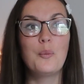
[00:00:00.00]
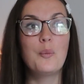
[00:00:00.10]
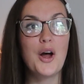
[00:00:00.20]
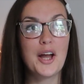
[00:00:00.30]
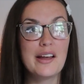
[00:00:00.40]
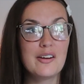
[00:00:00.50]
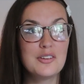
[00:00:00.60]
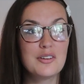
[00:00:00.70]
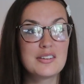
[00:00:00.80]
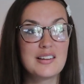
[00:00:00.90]
working
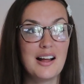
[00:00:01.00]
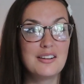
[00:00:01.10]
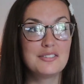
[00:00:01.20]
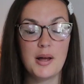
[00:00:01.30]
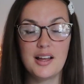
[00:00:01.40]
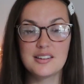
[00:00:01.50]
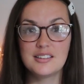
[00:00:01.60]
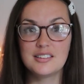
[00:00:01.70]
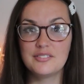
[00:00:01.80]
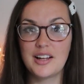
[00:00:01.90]
on yourself,
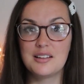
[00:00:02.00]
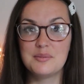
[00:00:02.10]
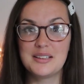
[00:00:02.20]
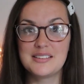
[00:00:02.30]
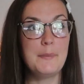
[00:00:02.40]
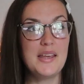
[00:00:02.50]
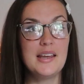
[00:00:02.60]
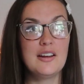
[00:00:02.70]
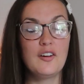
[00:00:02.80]
personal development, being